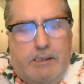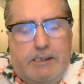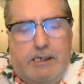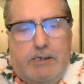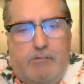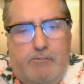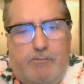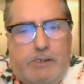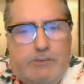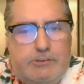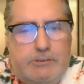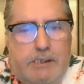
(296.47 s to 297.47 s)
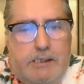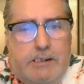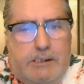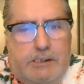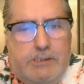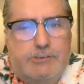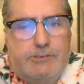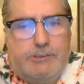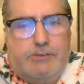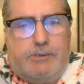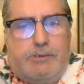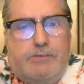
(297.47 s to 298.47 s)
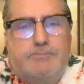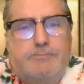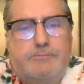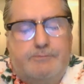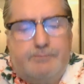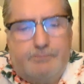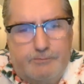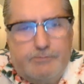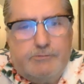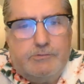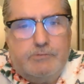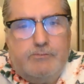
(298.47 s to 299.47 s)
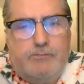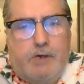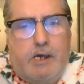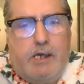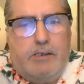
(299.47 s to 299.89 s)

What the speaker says: You can't go faster than that in his theory. Fine.